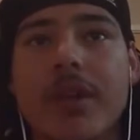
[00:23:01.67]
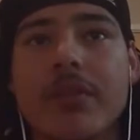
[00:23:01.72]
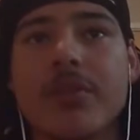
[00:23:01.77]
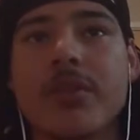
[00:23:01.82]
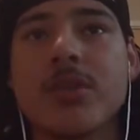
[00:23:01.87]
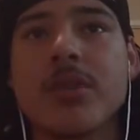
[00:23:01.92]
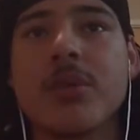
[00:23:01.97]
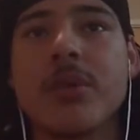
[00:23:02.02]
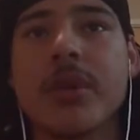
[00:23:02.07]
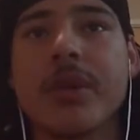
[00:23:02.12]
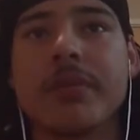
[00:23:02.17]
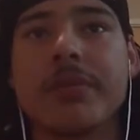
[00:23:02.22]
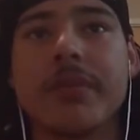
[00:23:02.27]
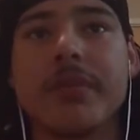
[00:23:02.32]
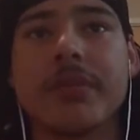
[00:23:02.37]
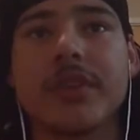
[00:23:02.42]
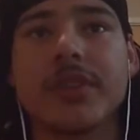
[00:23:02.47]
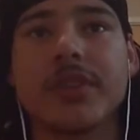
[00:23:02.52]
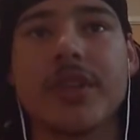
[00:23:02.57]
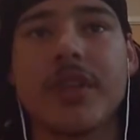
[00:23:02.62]
even do it if
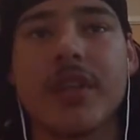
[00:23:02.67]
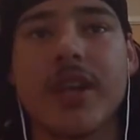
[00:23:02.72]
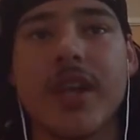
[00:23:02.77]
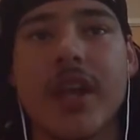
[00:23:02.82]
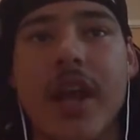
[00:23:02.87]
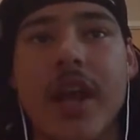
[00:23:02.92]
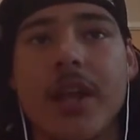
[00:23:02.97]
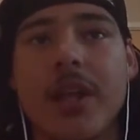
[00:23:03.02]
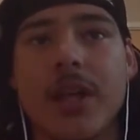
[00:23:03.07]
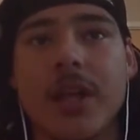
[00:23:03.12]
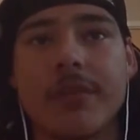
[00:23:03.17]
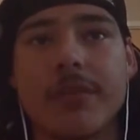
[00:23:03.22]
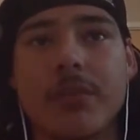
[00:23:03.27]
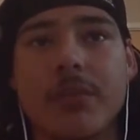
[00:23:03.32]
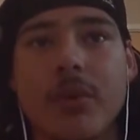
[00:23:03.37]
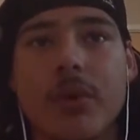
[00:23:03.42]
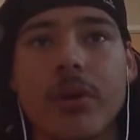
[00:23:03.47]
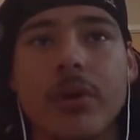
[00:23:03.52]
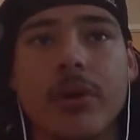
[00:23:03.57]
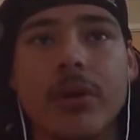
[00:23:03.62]
I'm just gonna get hated even
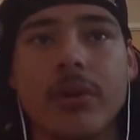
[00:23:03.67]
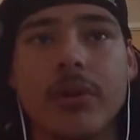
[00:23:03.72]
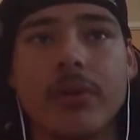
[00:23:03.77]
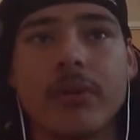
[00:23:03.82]
more?